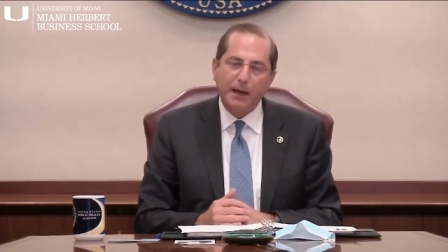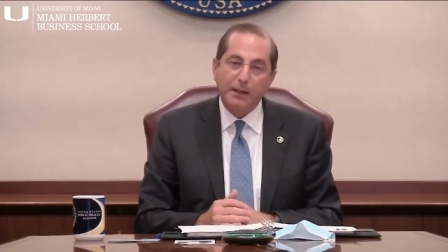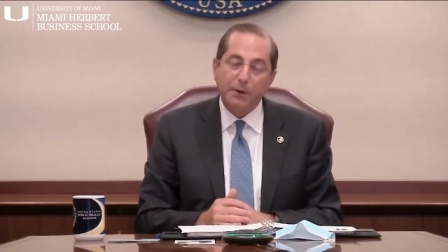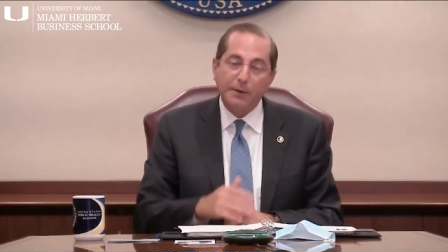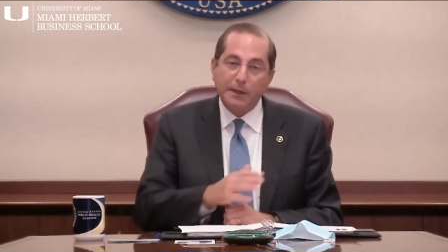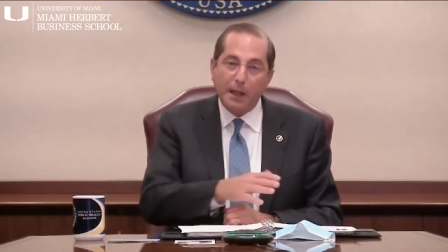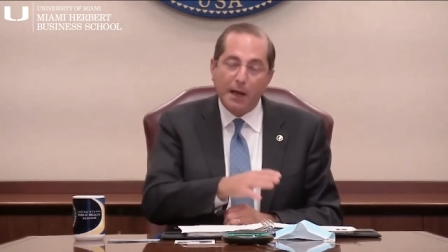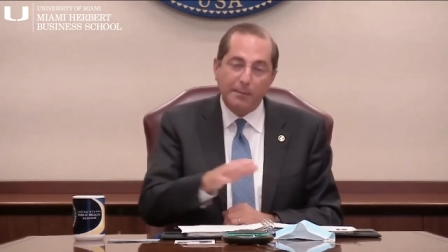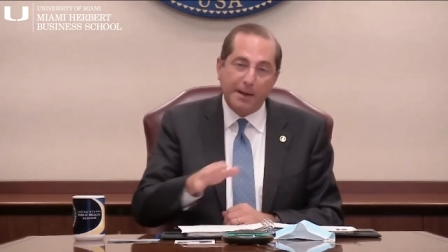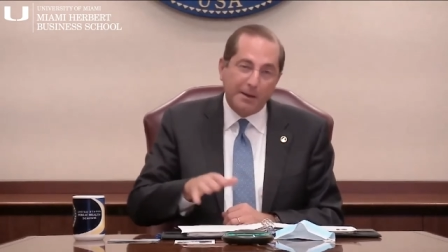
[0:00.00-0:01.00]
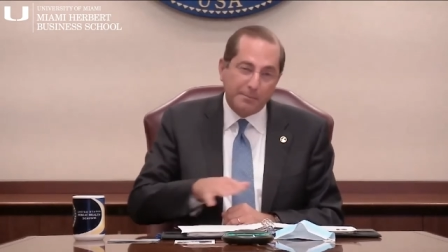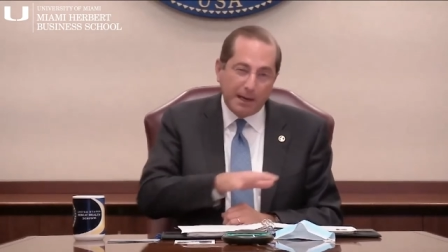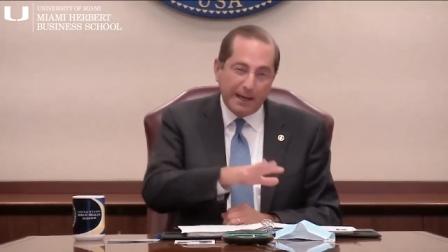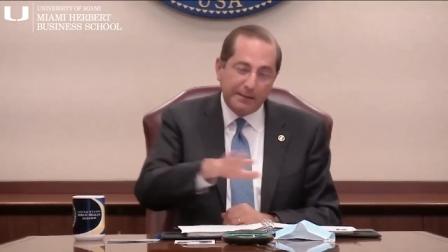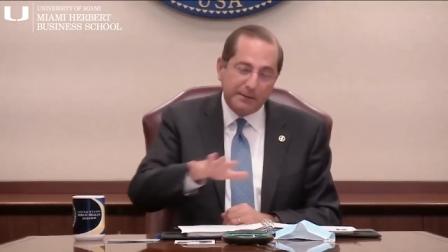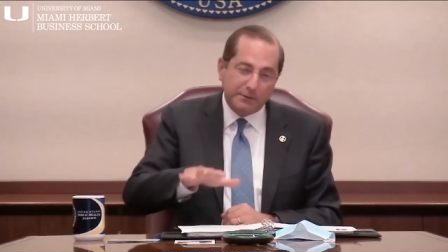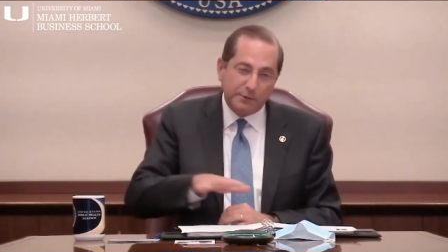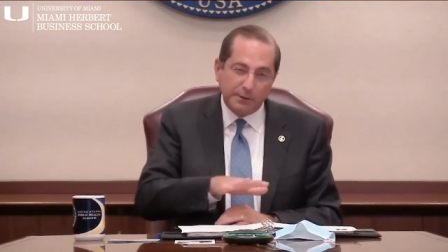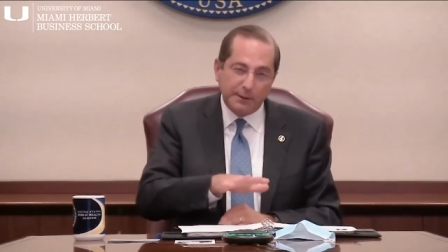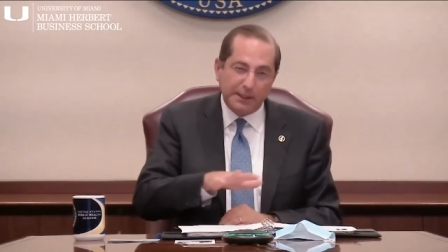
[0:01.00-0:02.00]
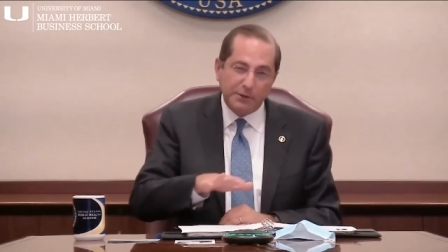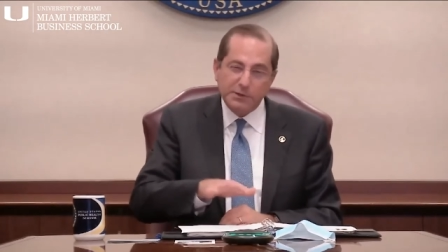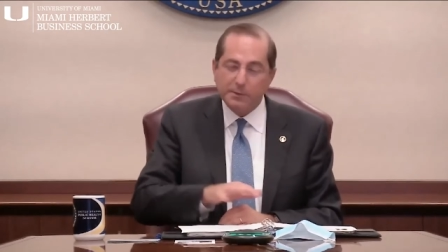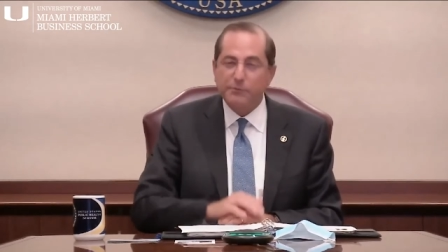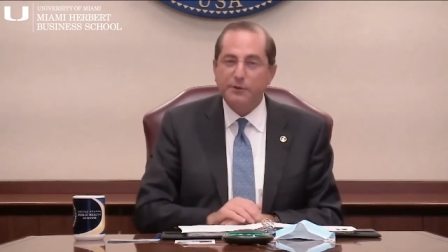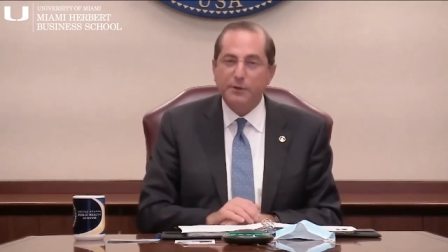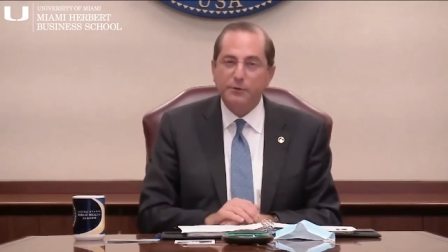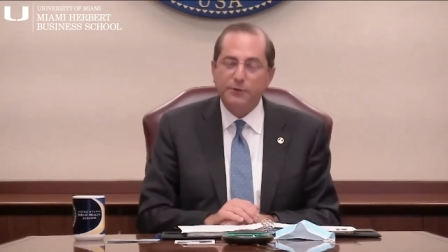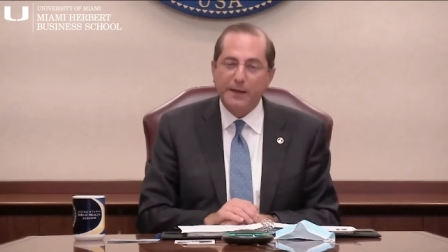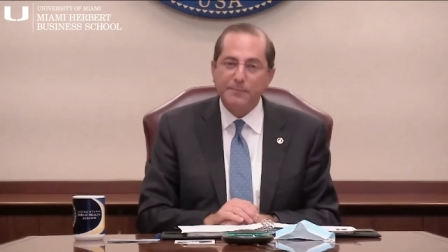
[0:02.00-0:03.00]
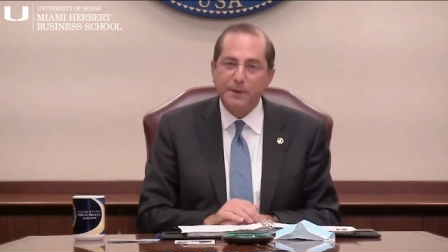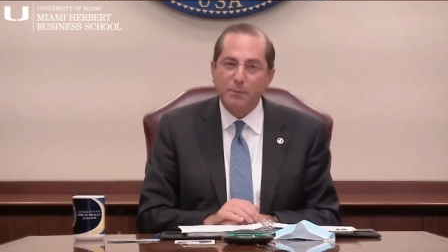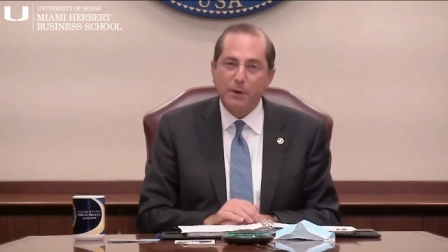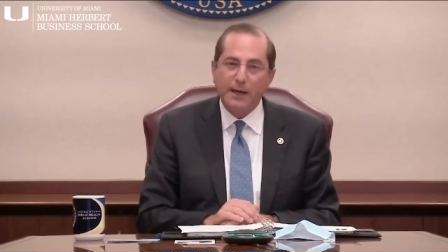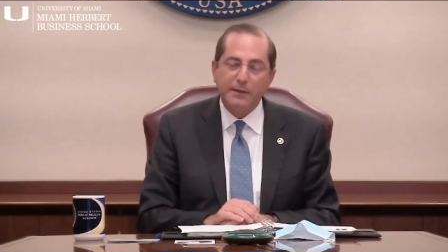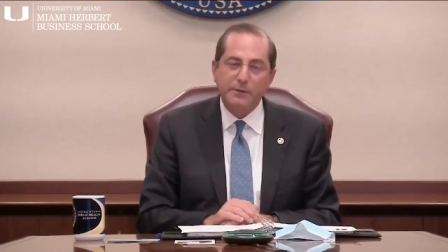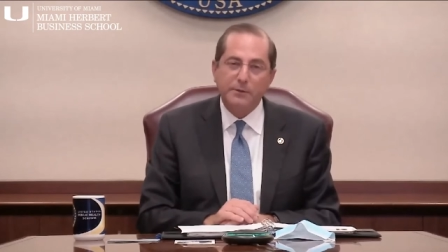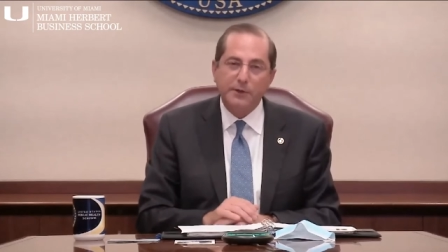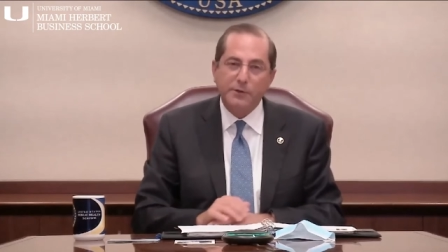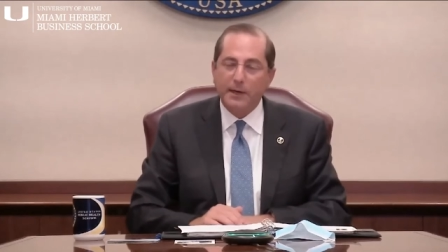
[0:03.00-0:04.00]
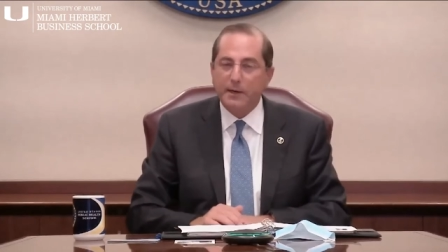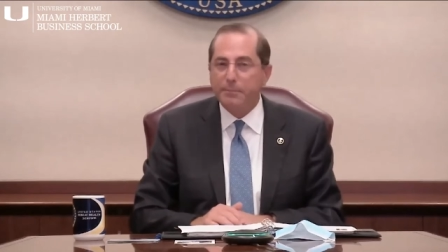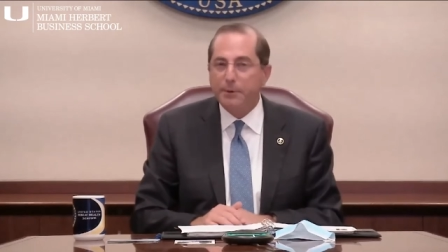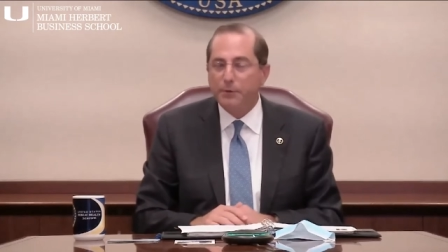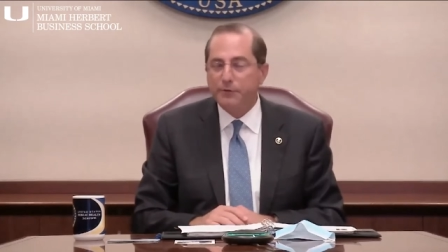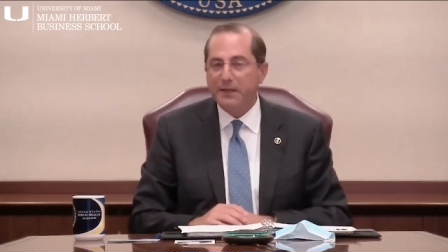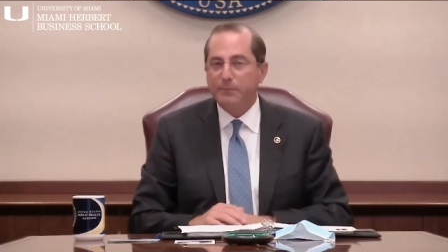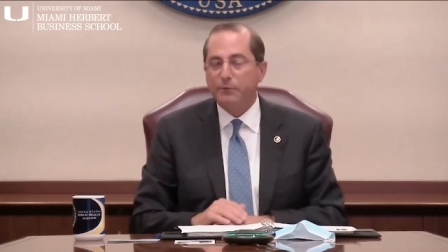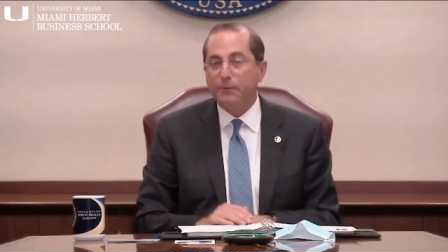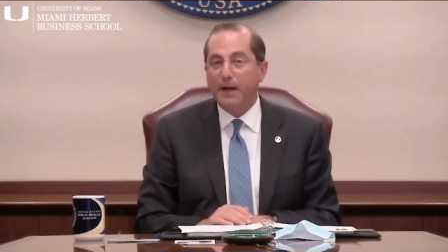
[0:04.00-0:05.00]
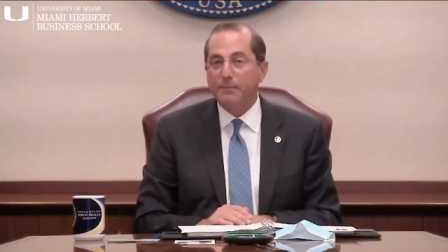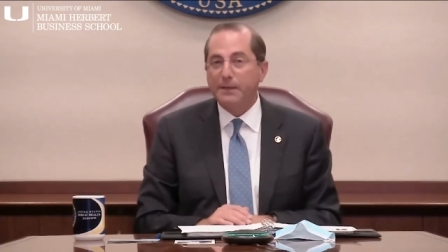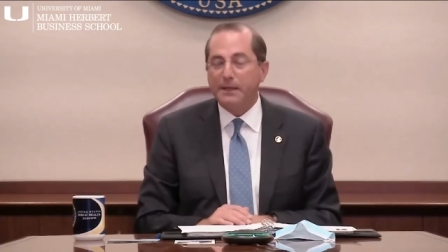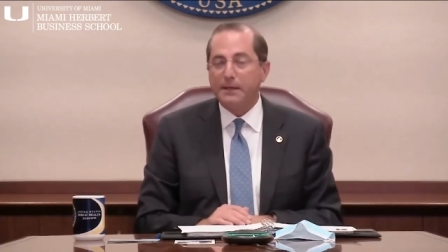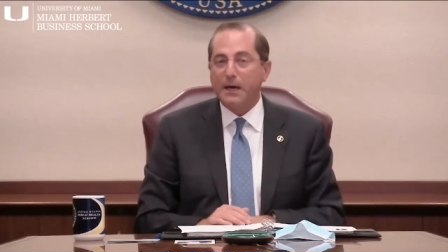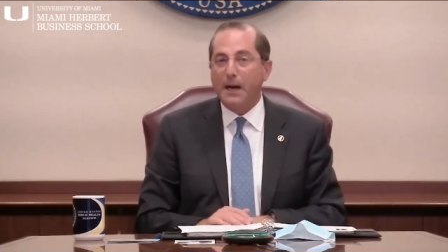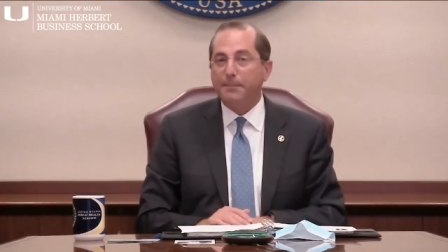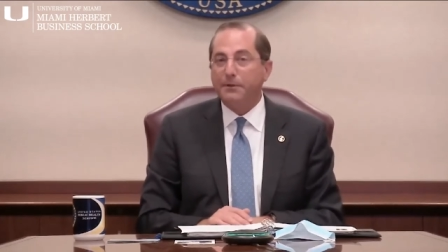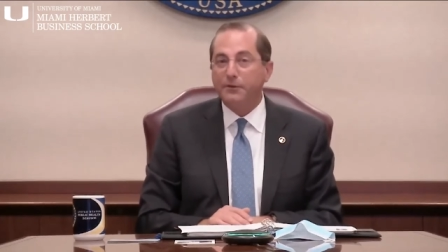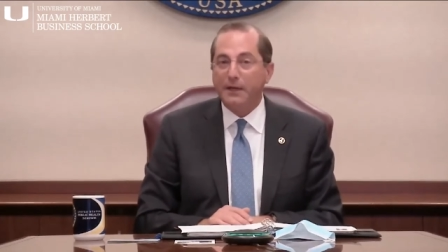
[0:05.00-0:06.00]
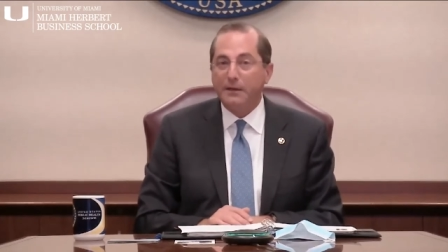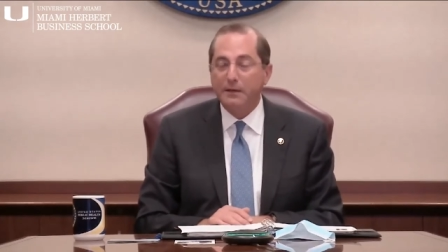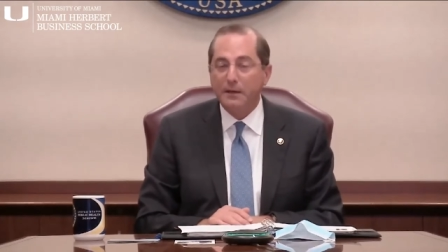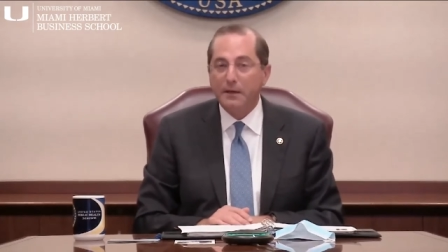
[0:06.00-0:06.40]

I learned a lot about my sort of leadership skill set, and what I do is I try to build teams around me that compensate.